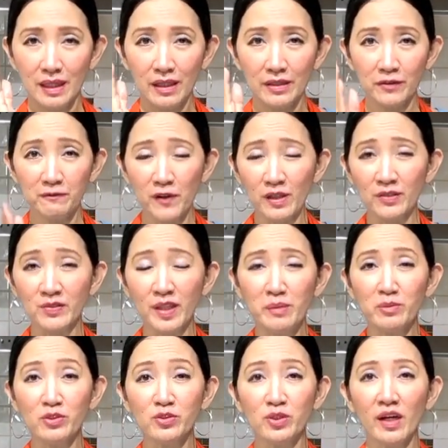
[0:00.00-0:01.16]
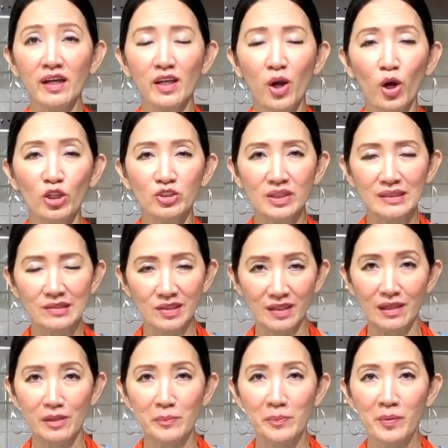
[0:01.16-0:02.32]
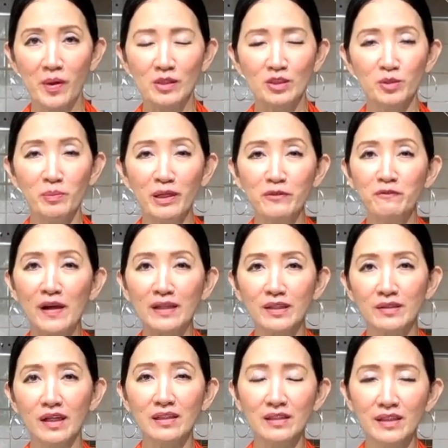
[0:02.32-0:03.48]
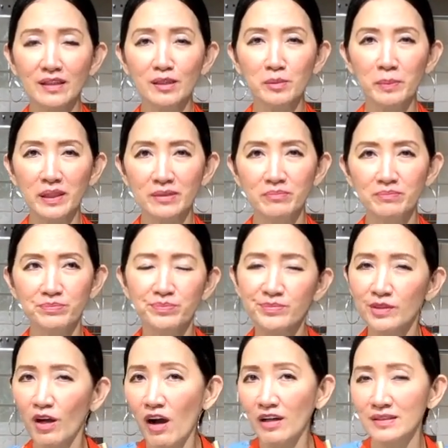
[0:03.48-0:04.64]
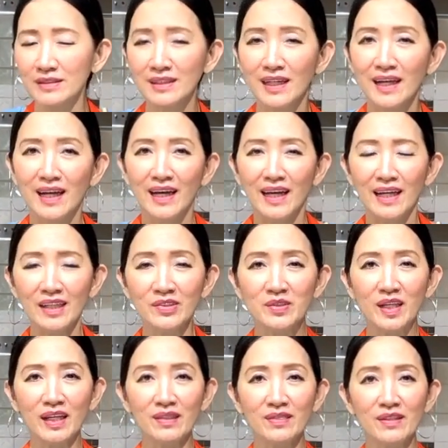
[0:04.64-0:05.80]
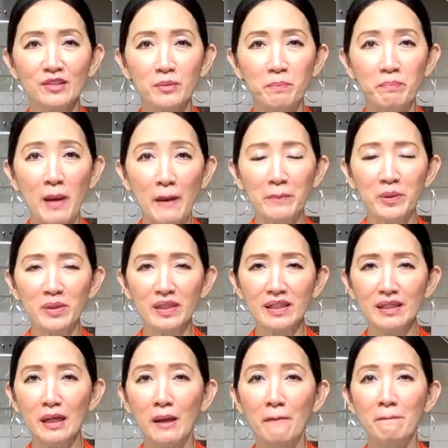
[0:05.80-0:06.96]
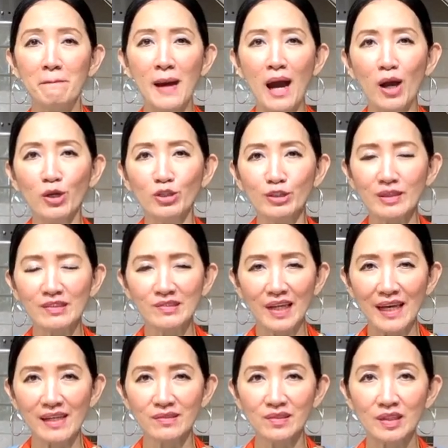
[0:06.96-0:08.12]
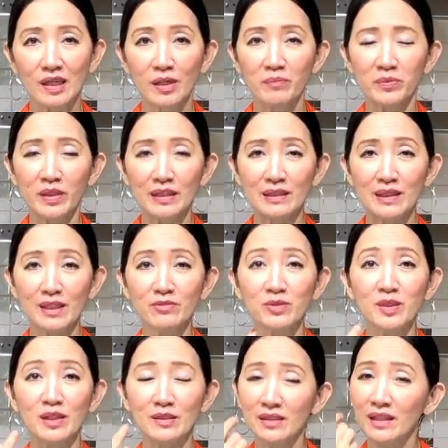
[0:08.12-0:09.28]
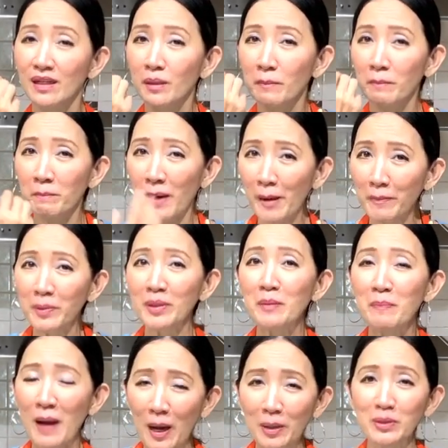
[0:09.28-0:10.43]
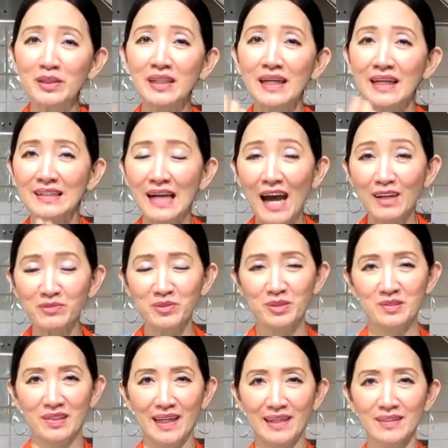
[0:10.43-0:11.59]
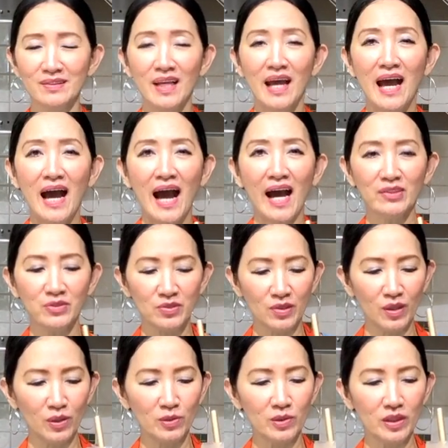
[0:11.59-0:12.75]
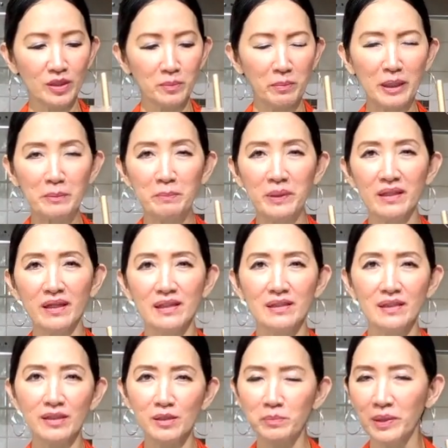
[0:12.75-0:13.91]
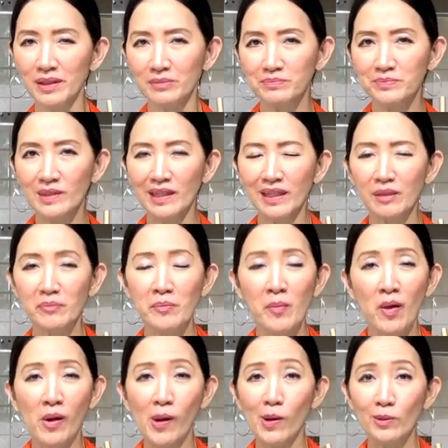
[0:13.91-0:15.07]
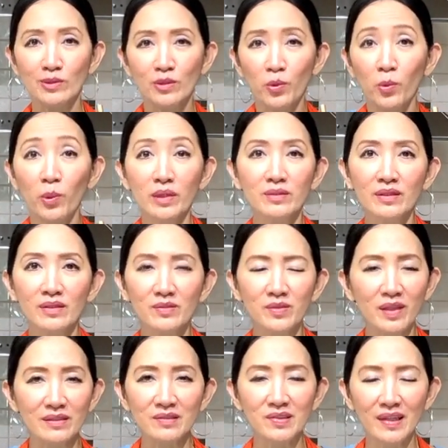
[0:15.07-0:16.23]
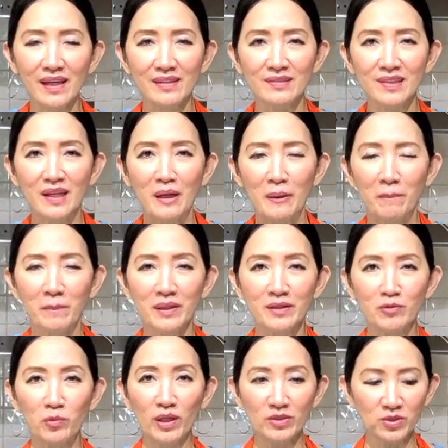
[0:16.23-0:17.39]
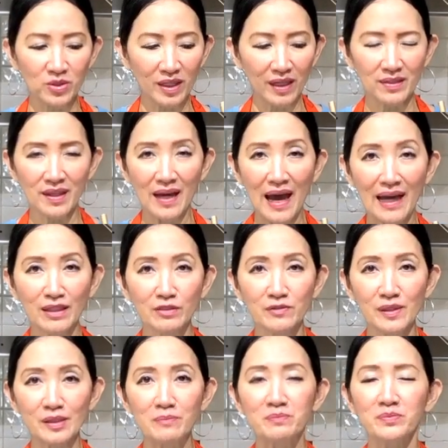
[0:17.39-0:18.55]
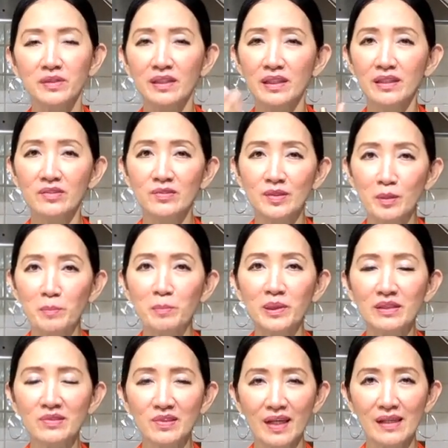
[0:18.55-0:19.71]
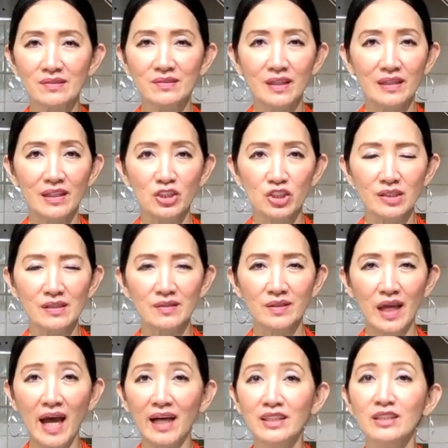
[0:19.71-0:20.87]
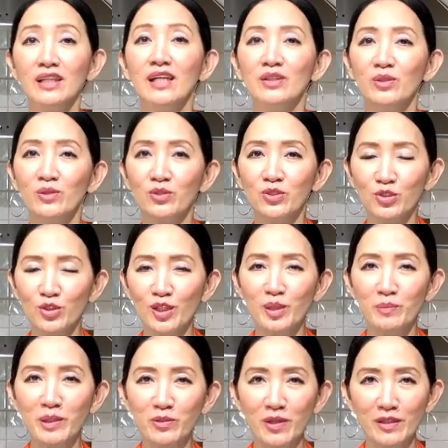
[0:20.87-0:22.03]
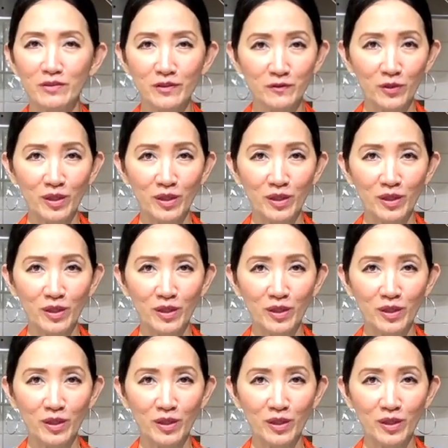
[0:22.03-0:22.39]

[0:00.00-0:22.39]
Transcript: The first time you try hojicha, you might find it a little bit odd. It's got this peppery, powdery taste that leaves that peppery, powdery aftertaste, and so it might be a little bit like, oh, what is that taste? But once you get the hang of it, it simply tastes delicious, and you'll surely be craving for